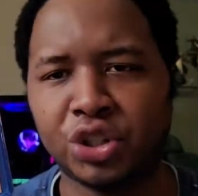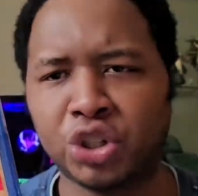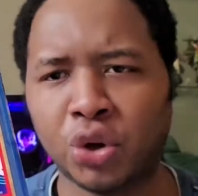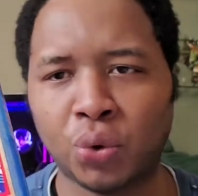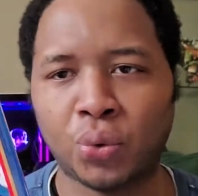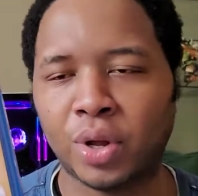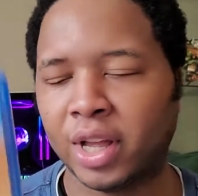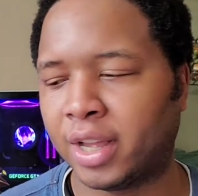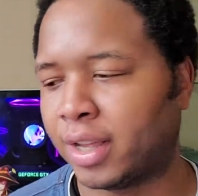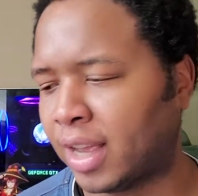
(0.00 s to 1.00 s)
is a show,
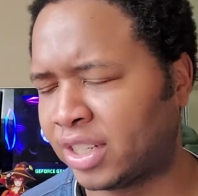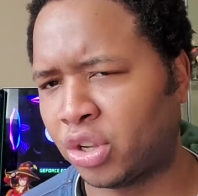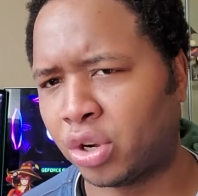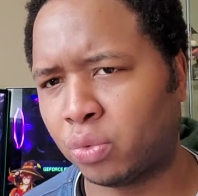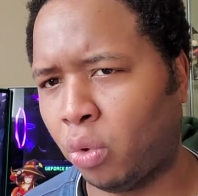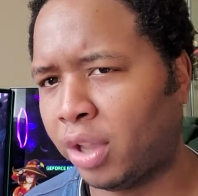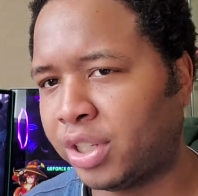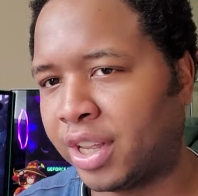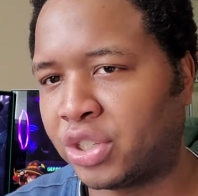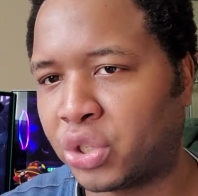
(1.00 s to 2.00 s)
I started
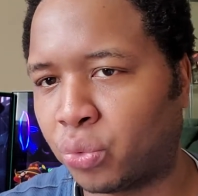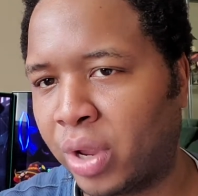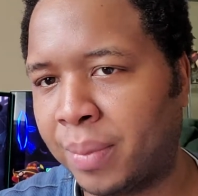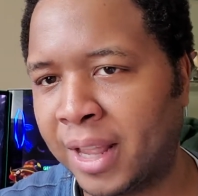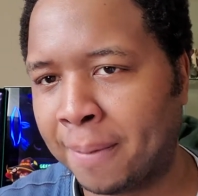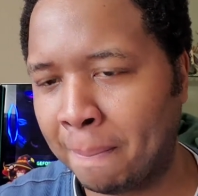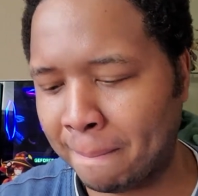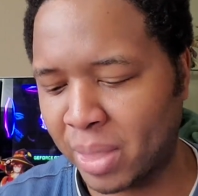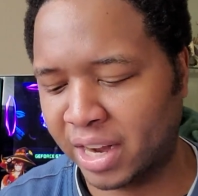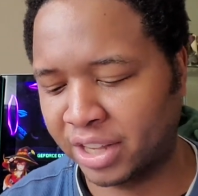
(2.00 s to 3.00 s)
watching it streaming.
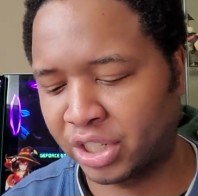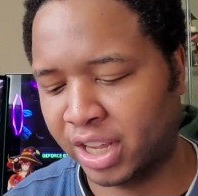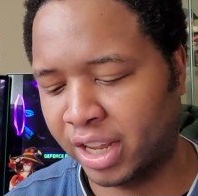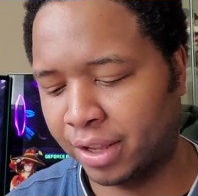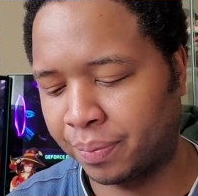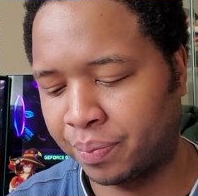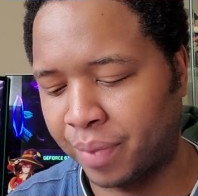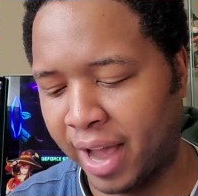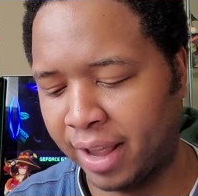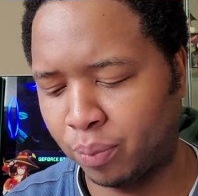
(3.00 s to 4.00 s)

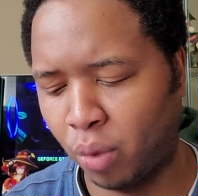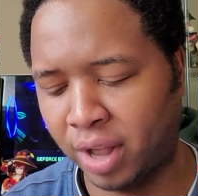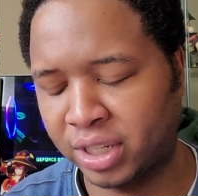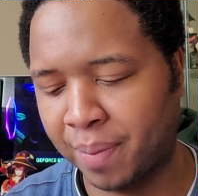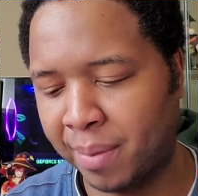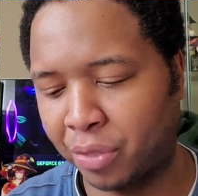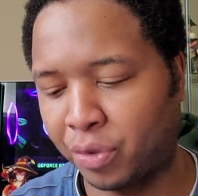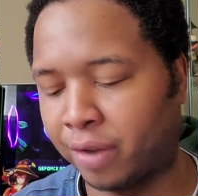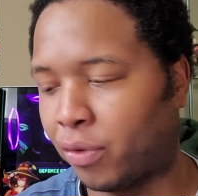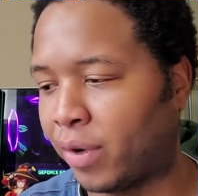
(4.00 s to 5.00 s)
I watched maybe
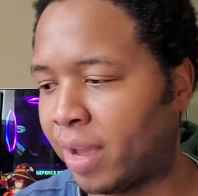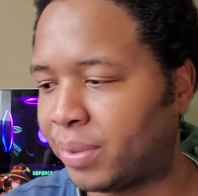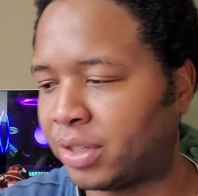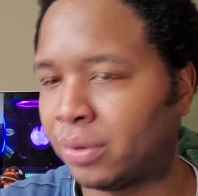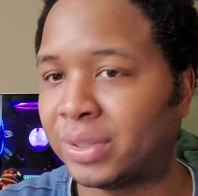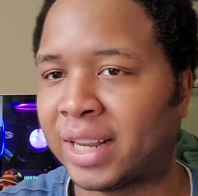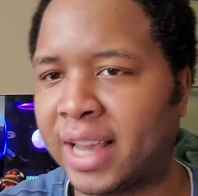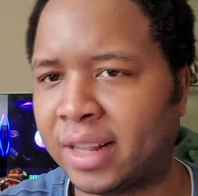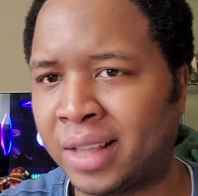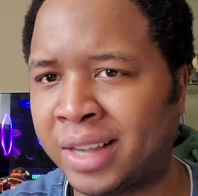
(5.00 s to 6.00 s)
3 or 4 episodes. I
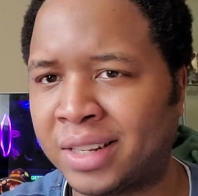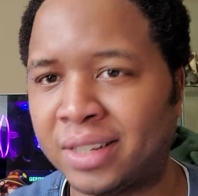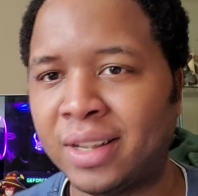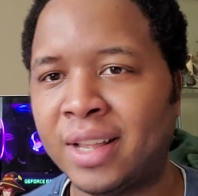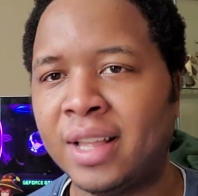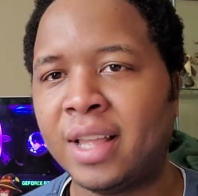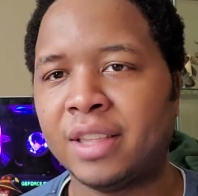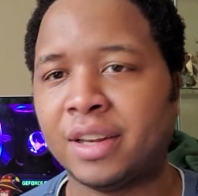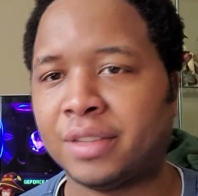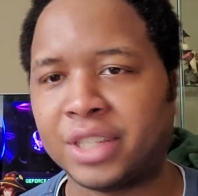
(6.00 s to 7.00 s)
kind of liked it
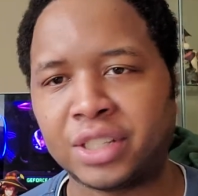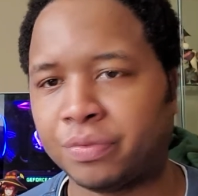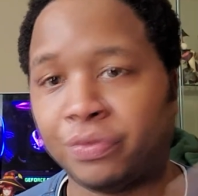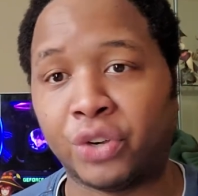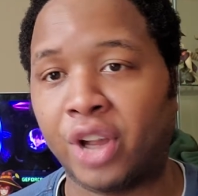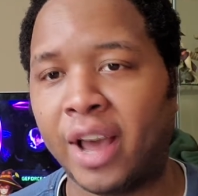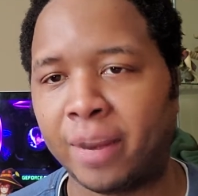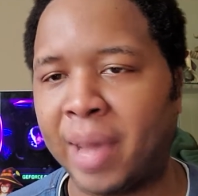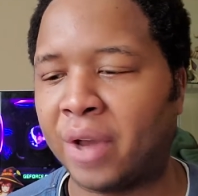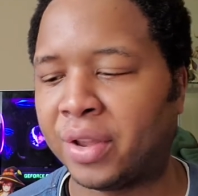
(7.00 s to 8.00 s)
and just
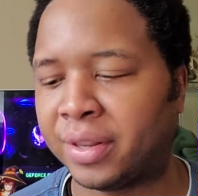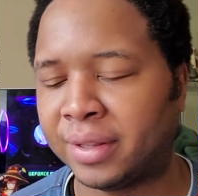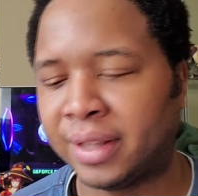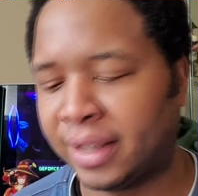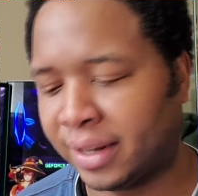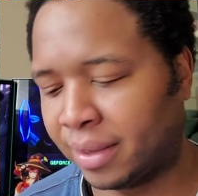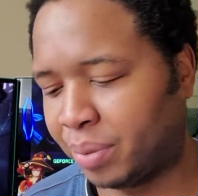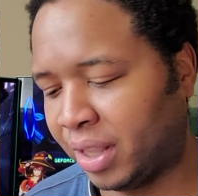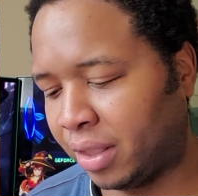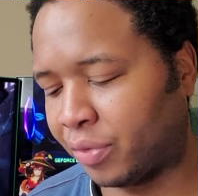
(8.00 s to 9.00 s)
forgot about it.
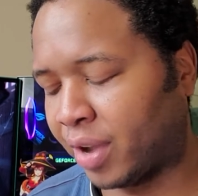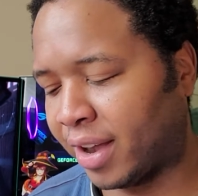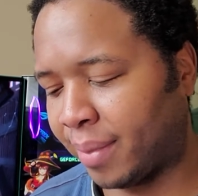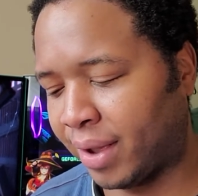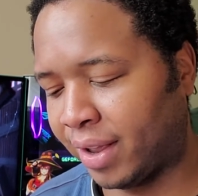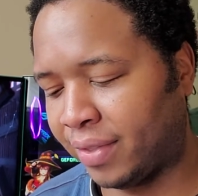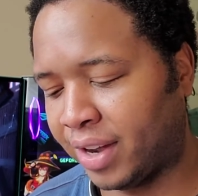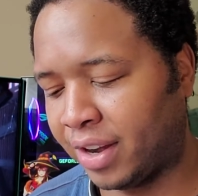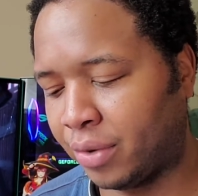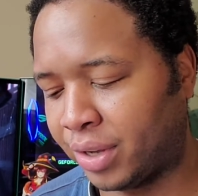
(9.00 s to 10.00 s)
Completely forgot about it. And
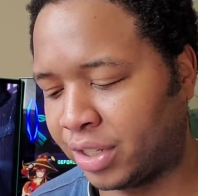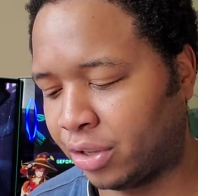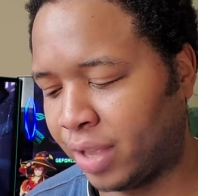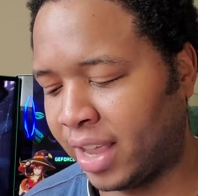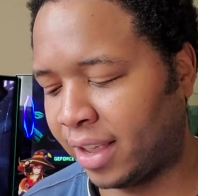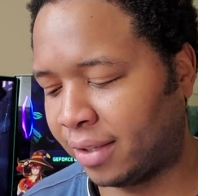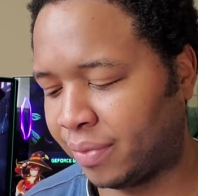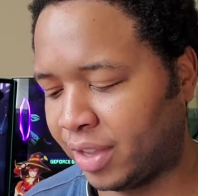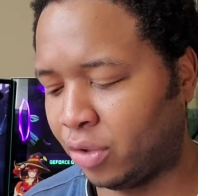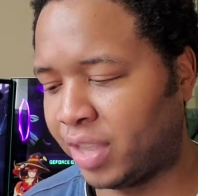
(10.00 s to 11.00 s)
then I noticed,
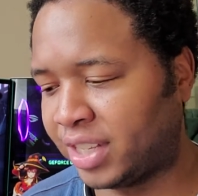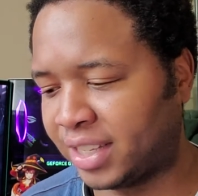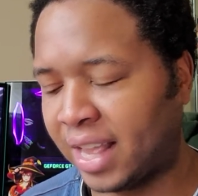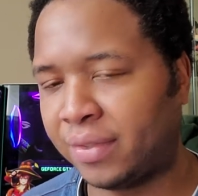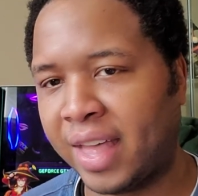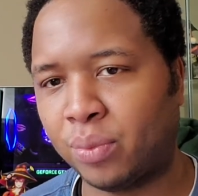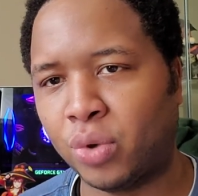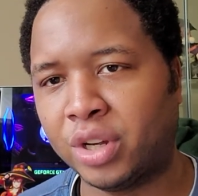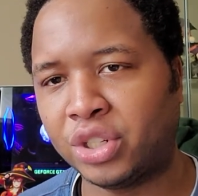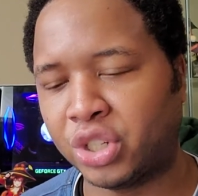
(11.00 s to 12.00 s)
this is
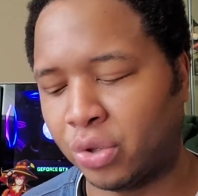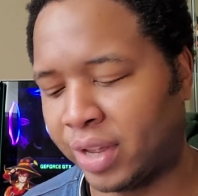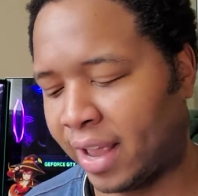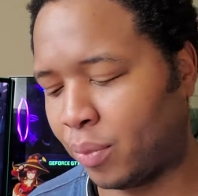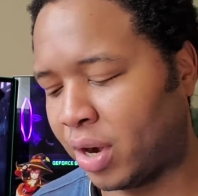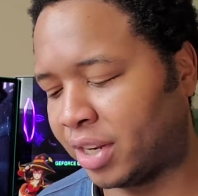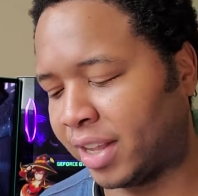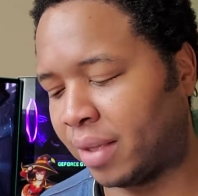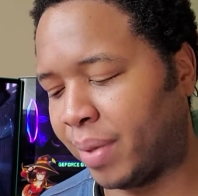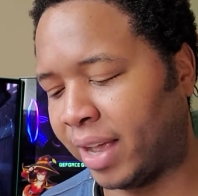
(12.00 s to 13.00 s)
that one show that I wanted
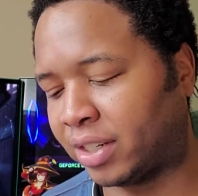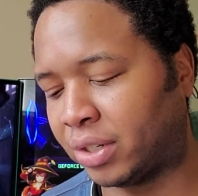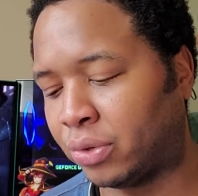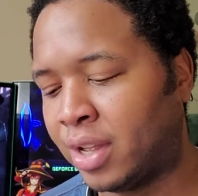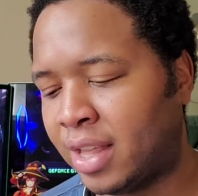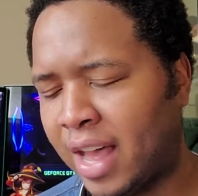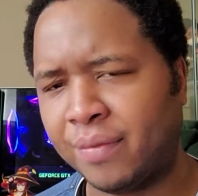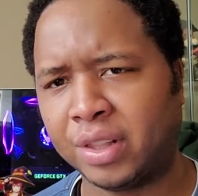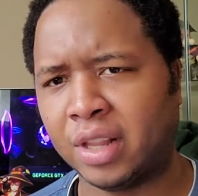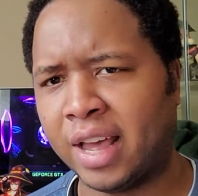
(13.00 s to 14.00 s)
to get back to.
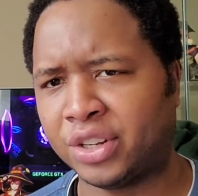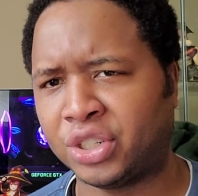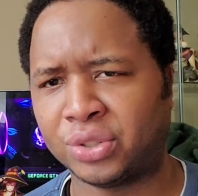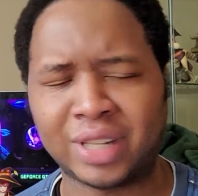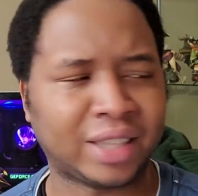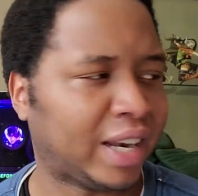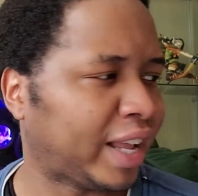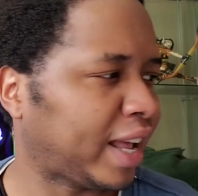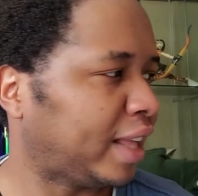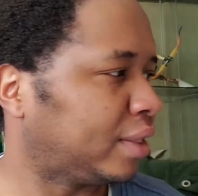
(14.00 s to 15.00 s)
I have a lot of shows like that. I